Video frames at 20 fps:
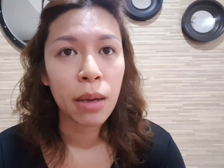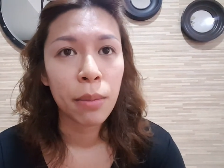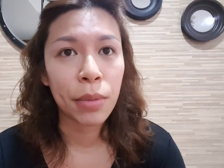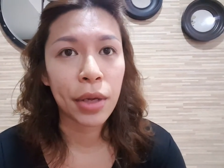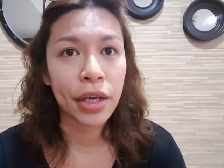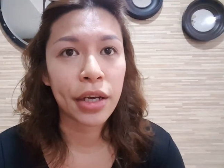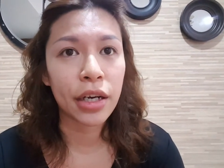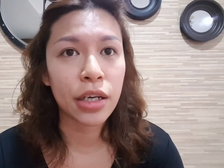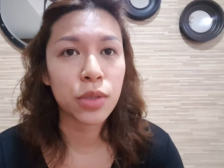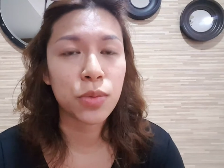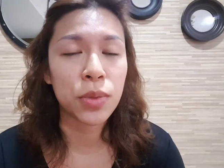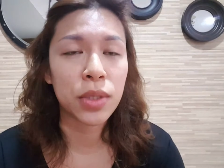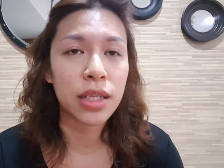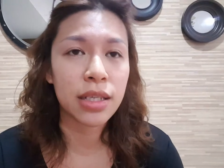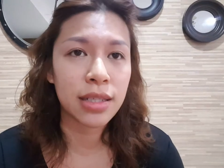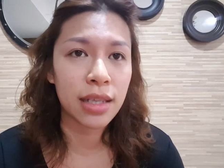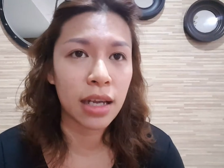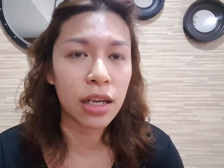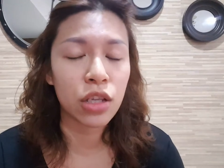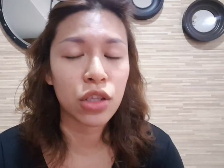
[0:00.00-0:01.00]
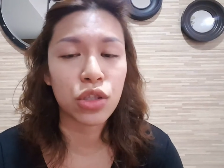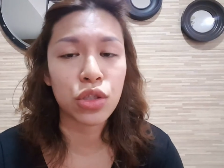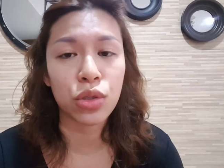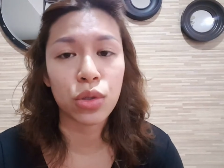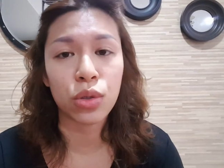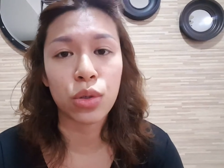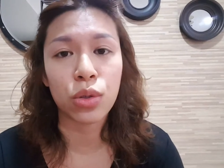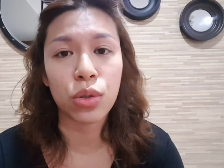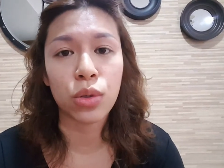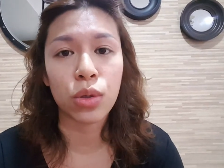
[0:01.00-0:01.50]
because we decided
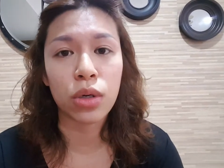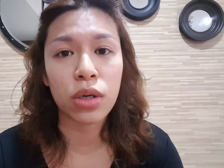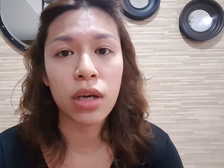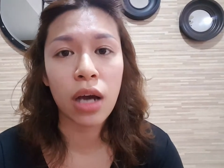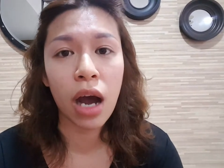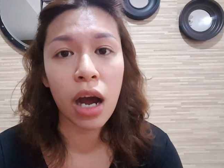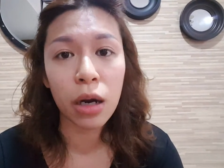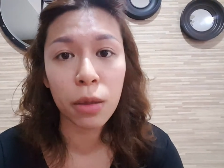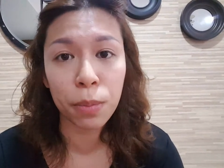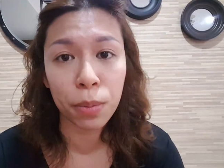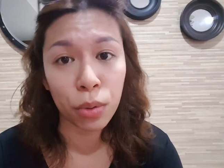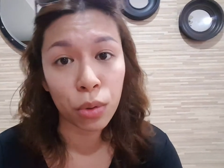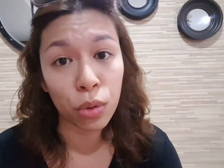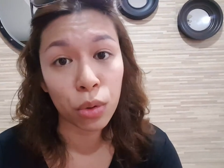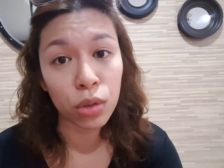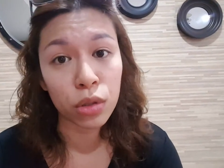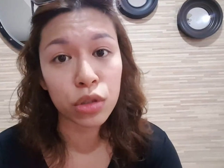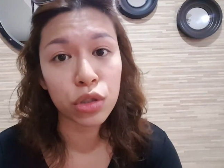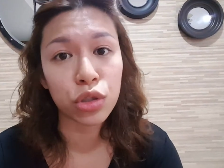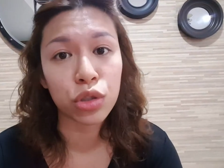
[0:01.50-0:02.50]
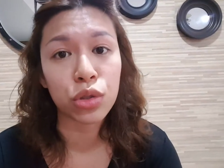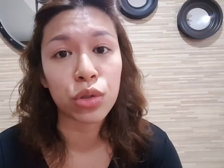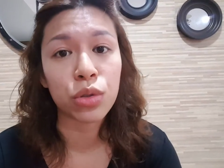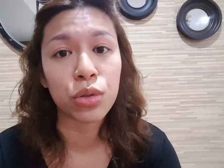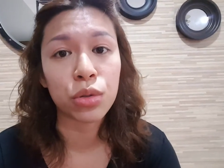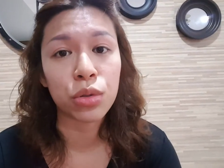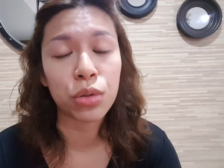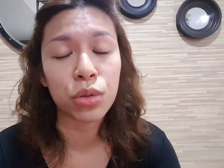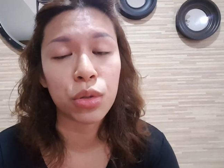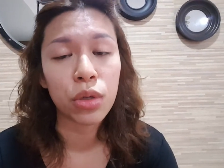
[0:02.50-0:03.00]
to carpool
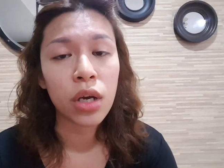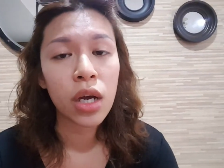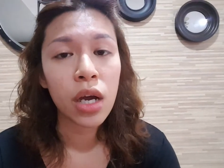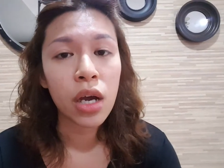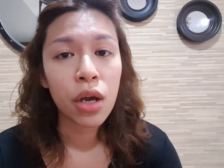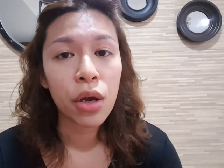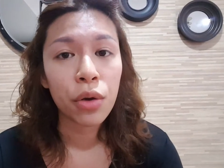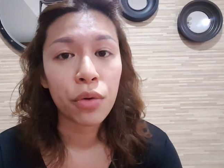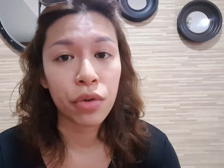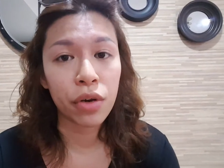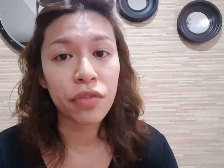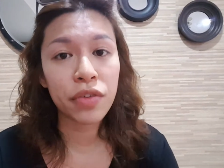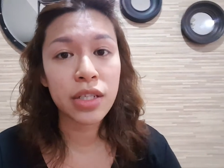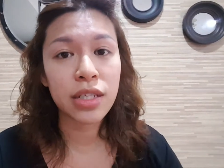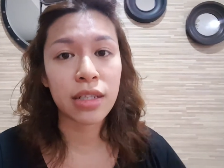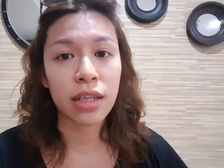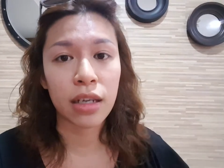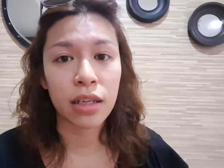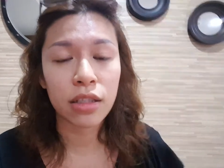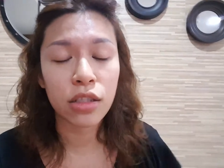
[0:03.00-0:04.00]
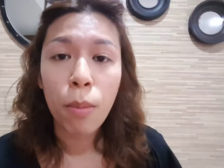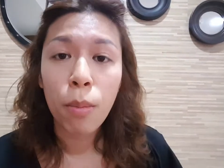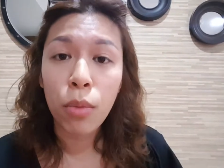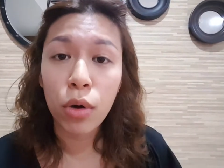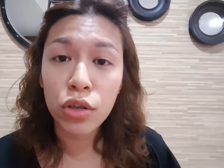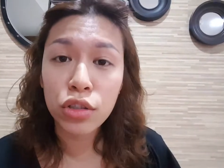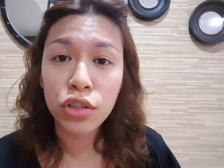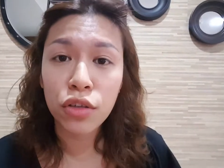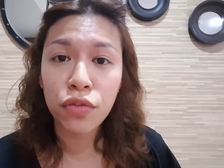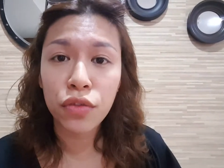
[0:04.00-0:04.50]
to Riverson.
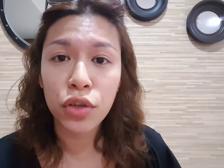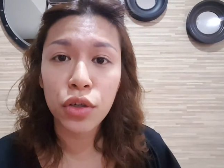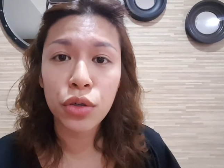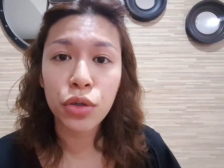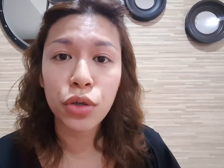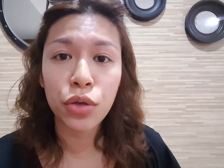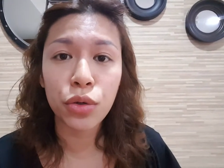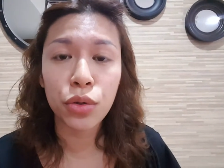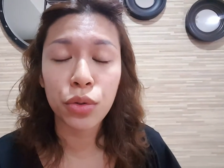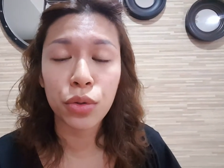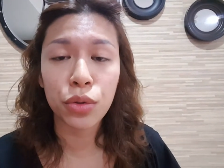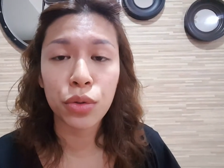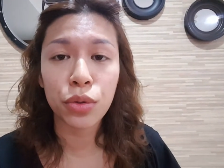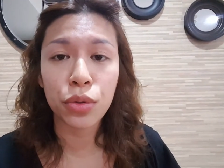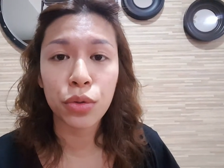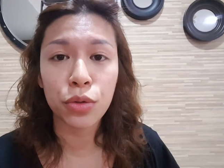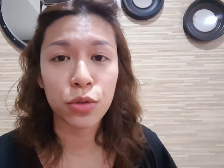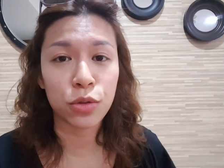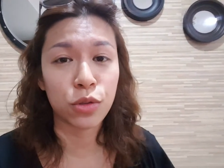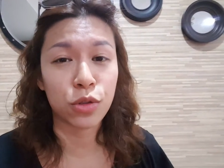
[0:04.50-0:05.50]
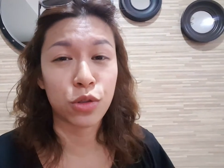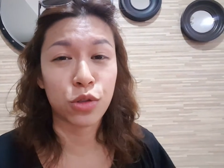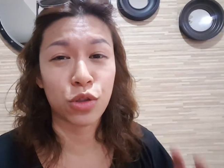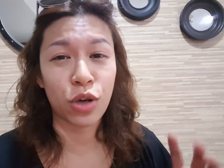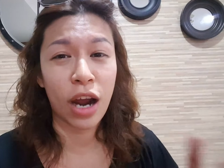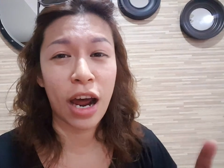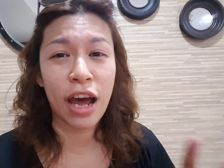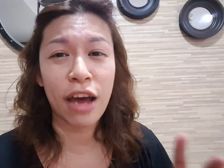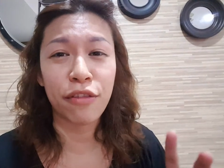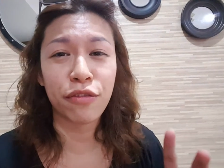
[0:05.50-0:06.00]
Most of you who
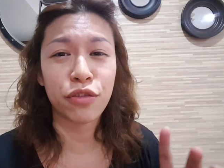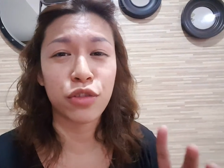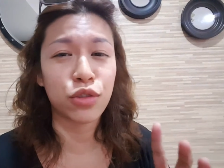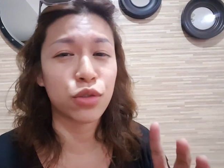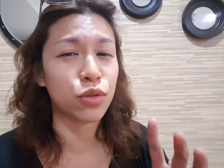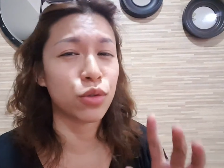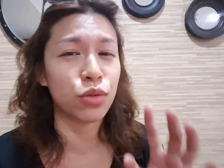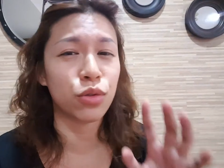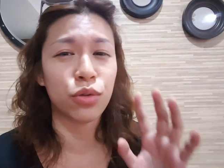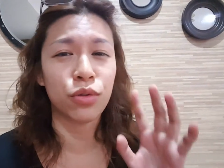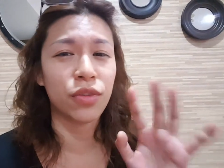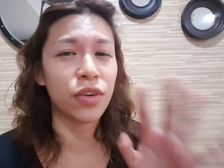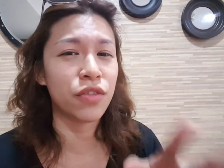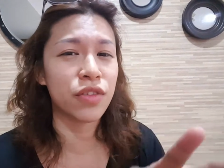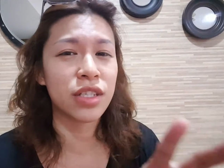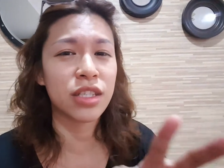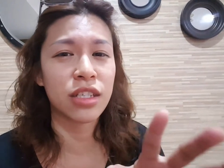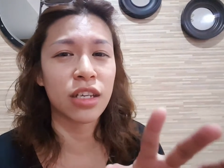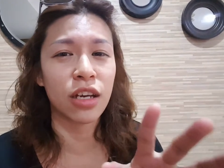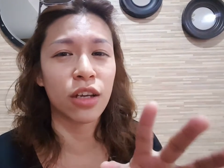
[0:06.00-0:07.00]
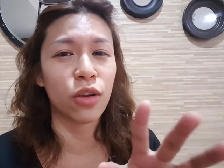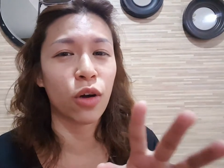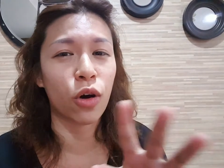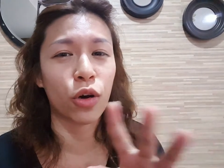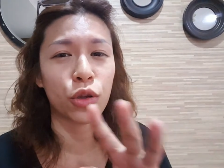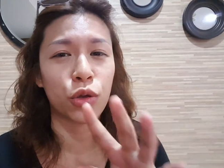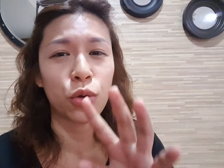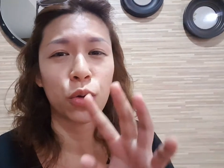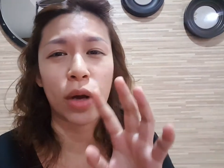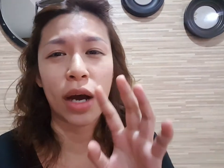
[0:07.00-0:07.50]
drive to Riverson or
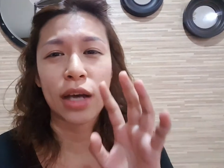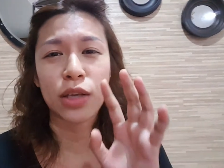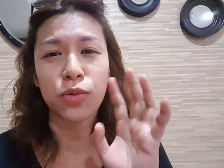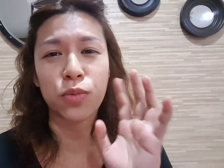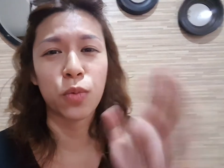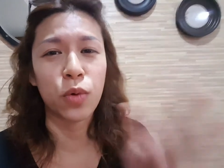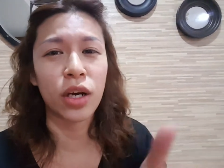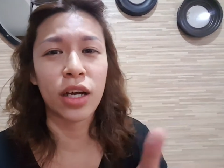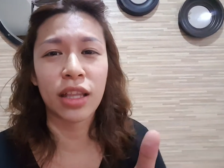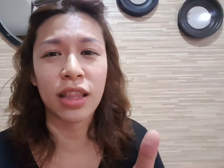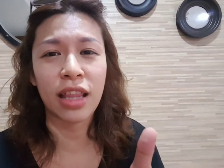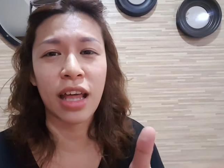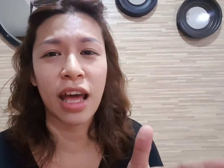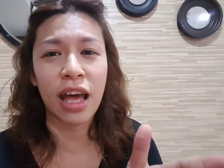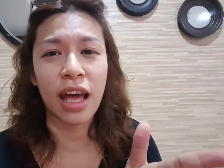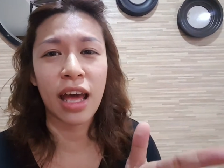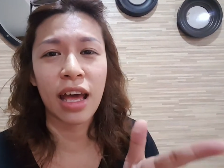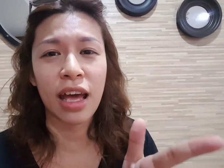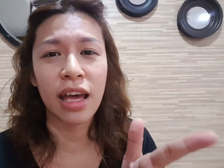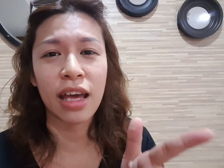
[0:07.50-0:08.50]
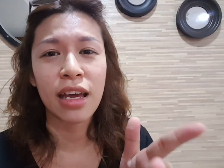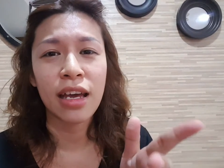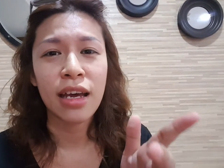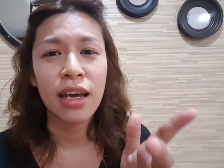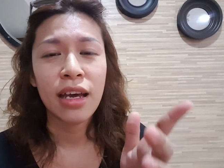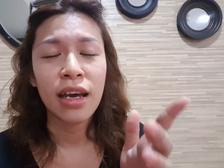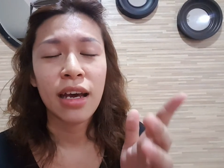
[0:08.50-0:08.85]
you guys work there